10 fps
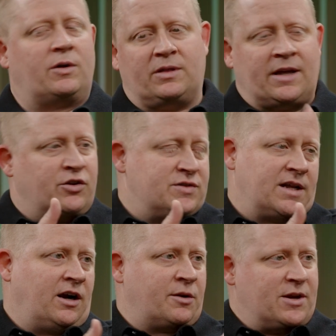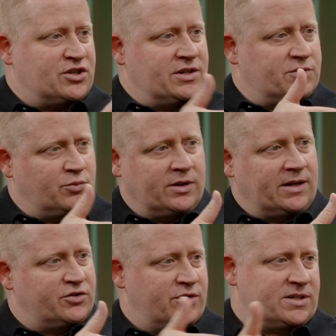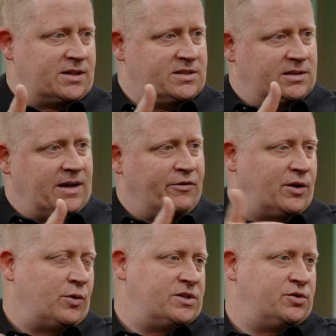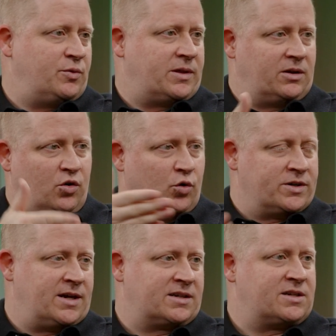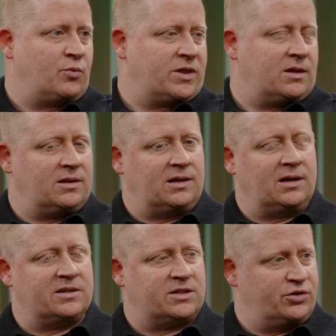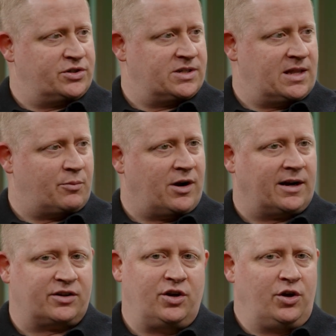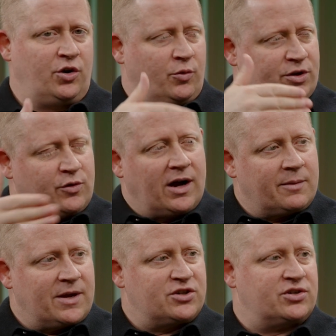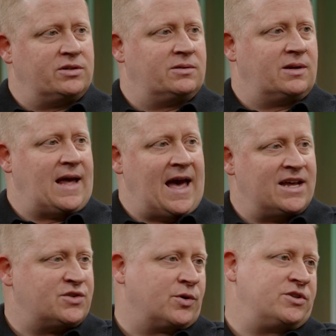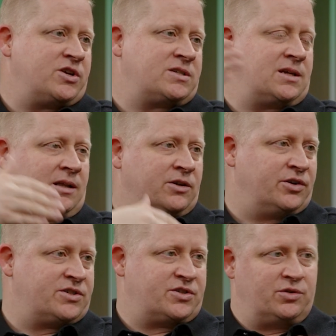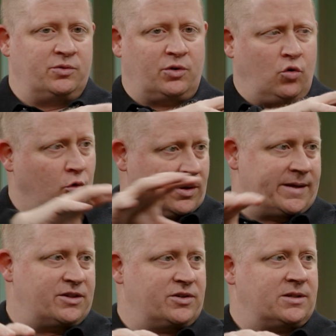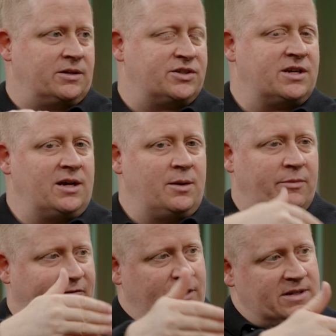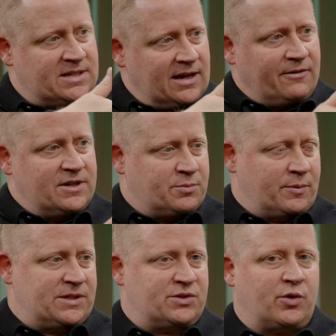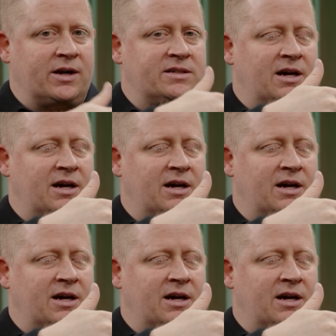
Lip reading: like you said, automation is really intrinsic to everything we do within Cortex and within the solutions in that product. We do automation as we're ingesting alerts to correlate those alerts. But for the sake of this purposes, we're going to